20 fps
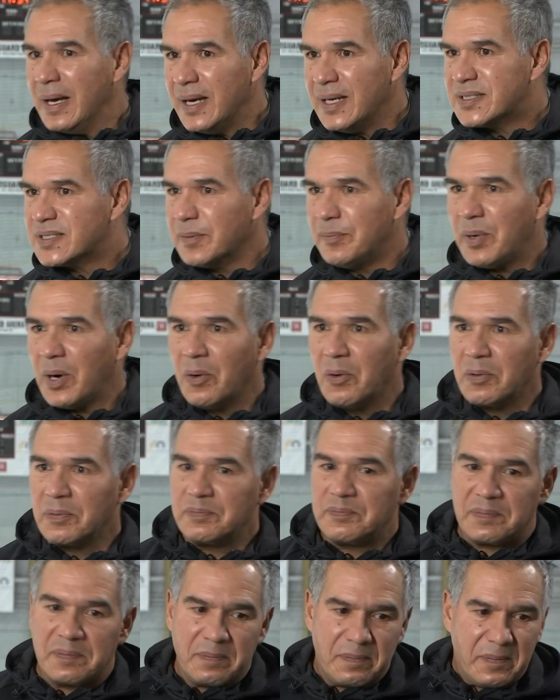It's about
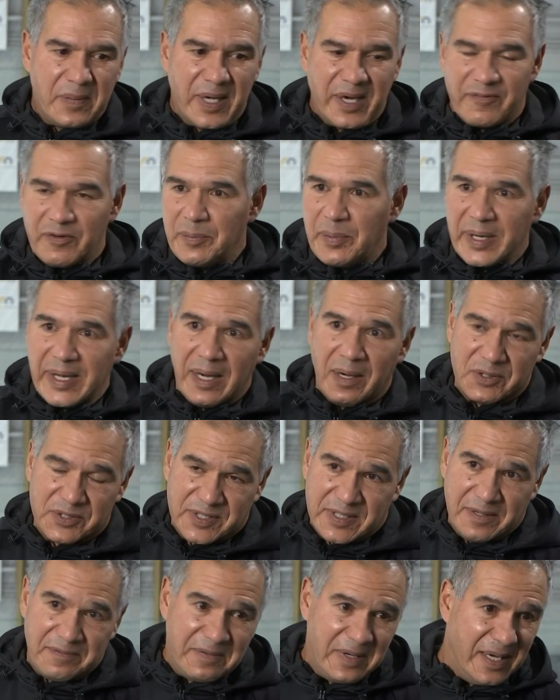everybody
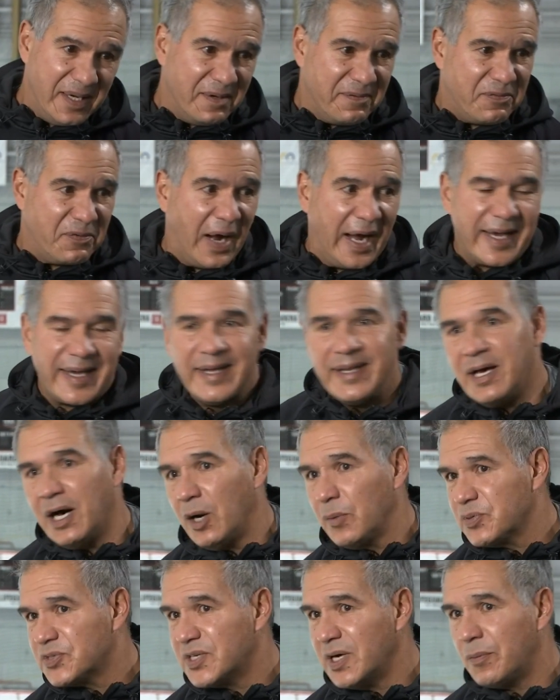else. If I can
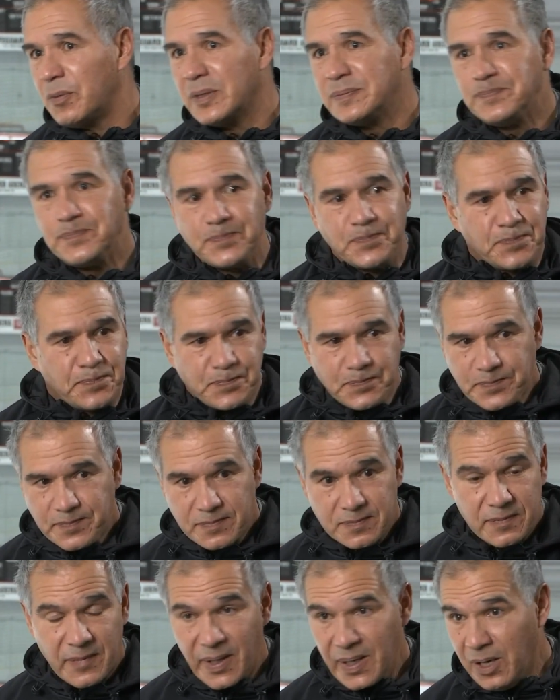help someone,
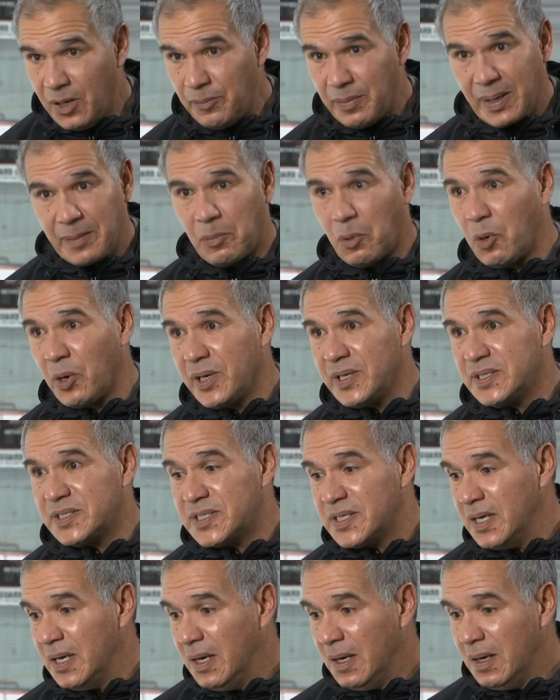help my boys